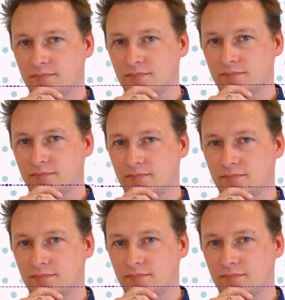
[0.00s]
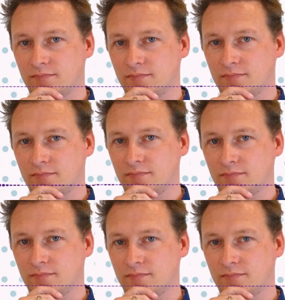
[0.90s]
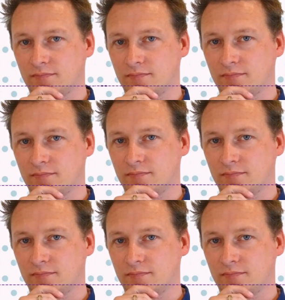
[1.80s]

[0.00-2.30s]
clearing among the trees.